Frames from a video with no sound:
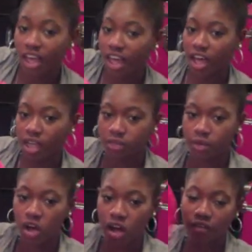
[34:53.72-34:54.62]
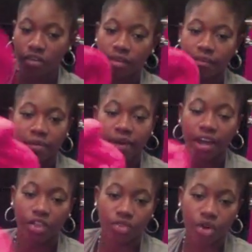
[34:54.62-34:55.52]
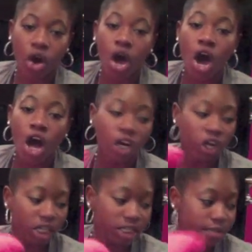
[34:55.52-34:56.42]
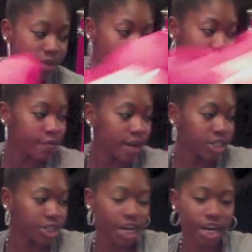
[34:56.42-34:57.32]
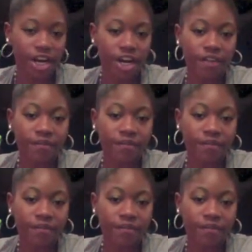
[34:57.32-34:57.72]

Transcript: a small cover that maybe I can throw across the back of my chair.